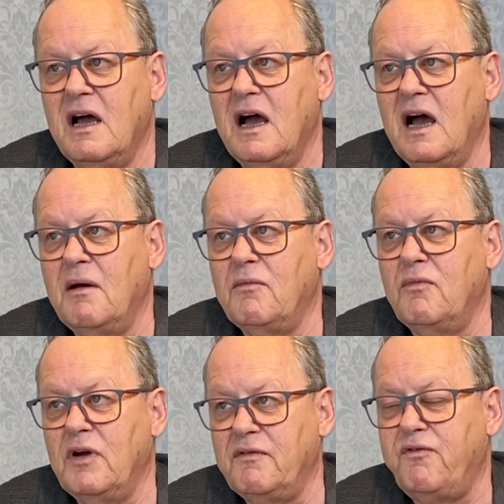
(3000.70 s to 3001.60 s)

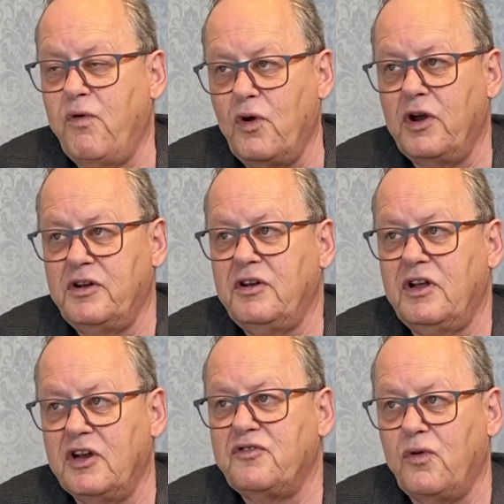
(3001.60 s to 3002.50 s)
when Ford
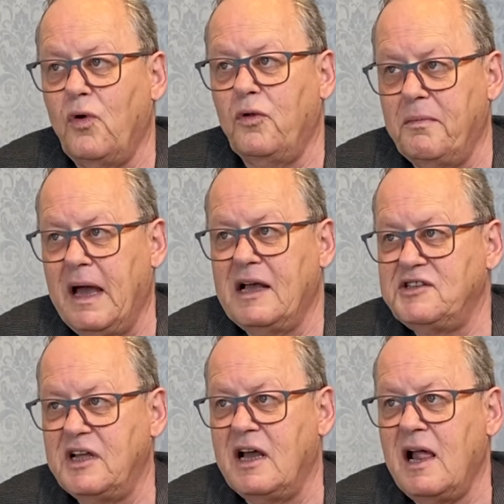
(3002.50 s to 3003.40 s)
controlled
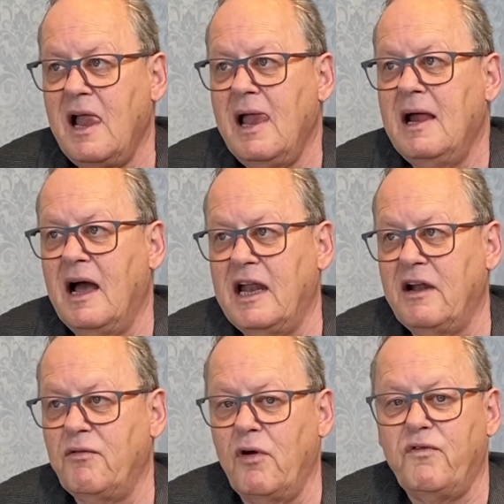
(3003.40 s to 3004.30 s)
Mazda, and
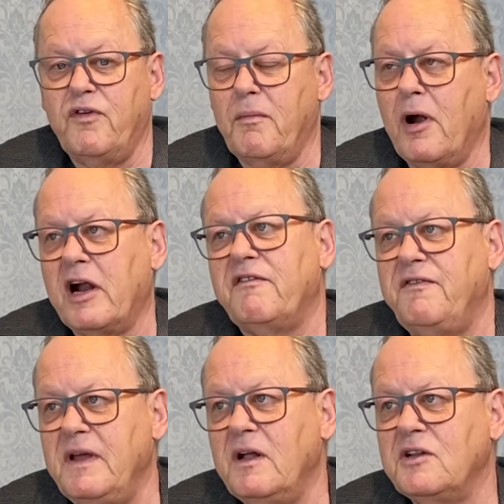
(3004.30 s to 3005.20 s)
I wrote for Mark
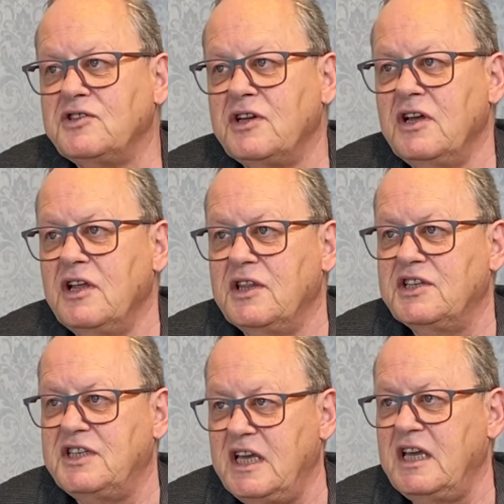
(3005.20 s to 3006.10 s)
Fields, the
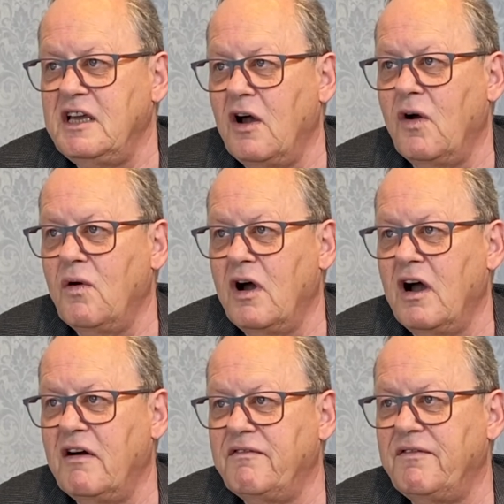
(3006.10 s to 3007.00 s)
CEO
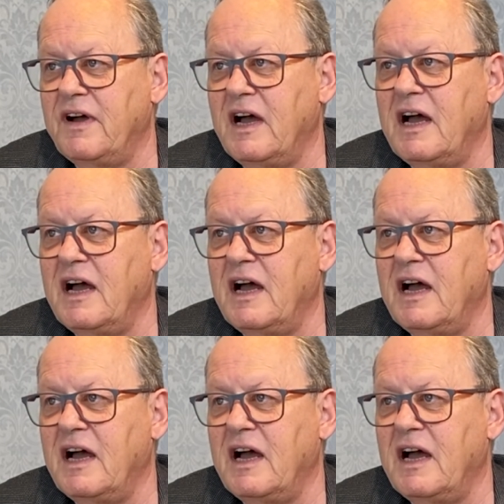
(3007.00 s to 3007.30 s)
of